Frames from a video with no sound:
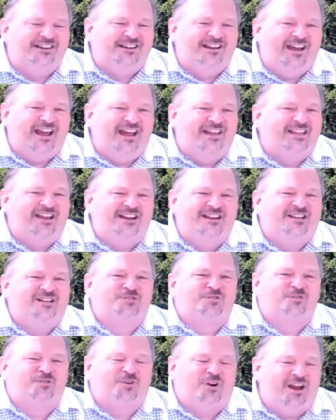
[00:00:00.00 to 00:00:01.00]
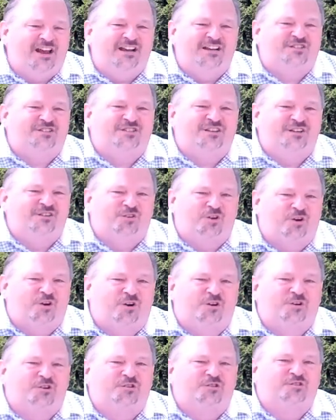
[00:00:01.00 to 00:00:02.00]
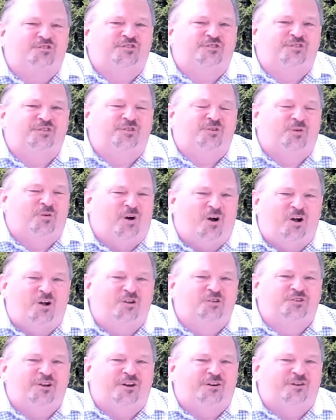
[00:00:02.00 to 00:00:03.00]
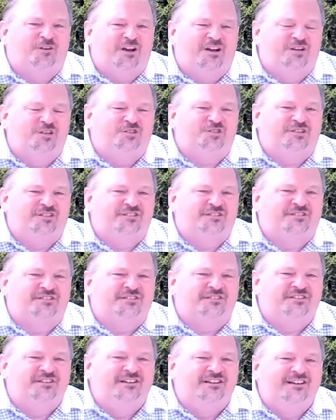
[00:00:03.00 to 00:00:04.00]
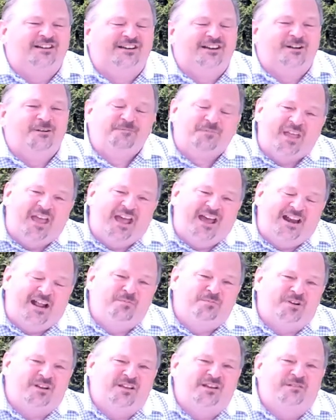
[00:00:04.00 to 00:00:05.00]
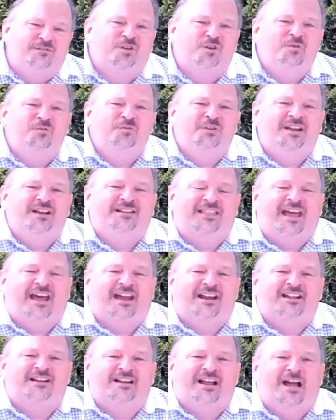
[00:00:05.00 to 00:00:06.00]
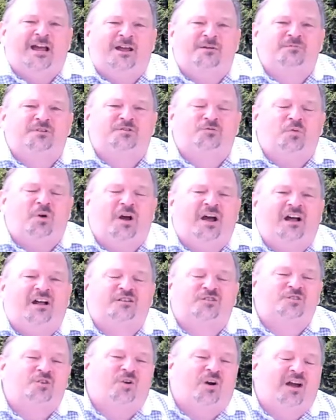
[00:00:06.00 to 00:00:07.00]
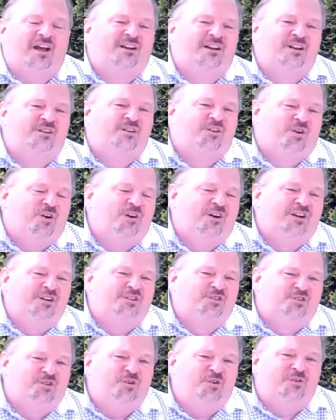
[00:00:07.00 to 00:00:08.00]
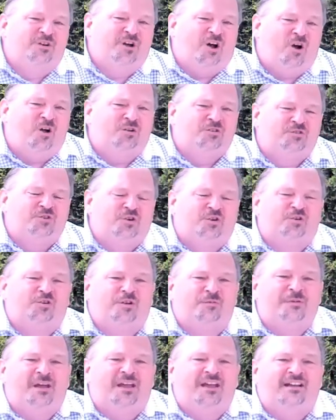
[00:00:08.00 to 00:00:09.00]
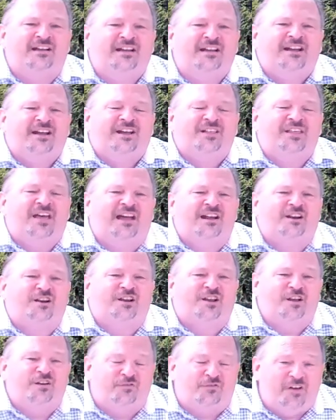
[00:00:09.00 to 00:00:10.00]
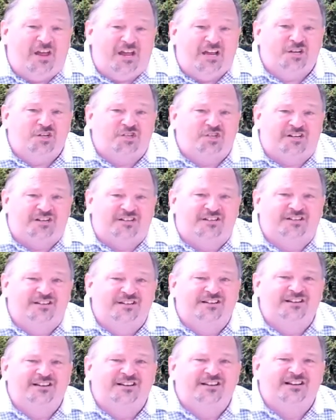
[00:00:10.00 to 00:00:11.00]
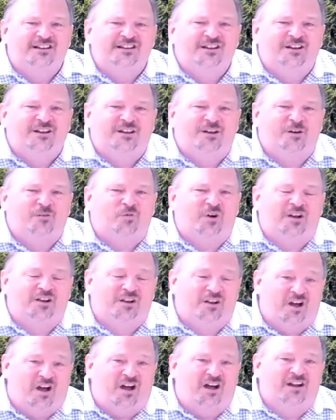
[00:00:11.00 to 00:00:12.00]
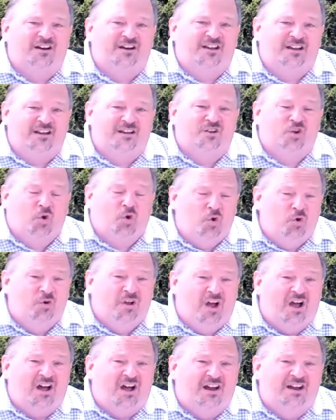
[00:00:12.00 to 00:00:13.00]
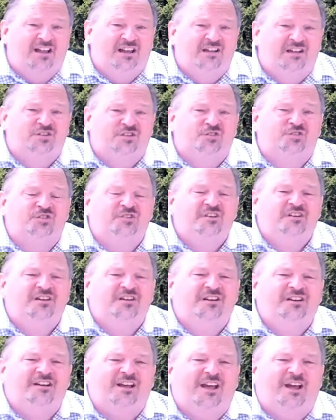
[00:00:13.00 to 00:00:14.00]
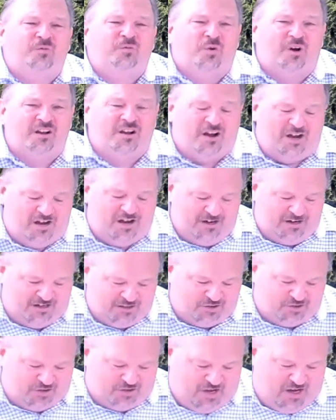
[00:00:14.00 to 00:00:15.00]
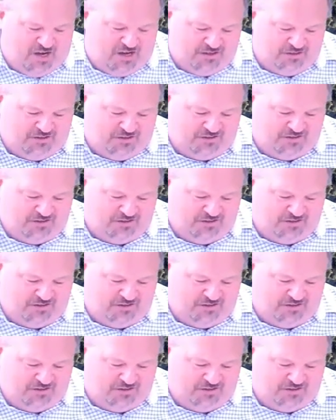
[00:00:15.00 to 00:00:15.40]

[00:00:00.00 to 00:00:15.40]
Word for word: and that his grace endures to all generations. And I believe you need that at time as well. So I encourage you also to make that confession of what God is, who God is, and what God has done.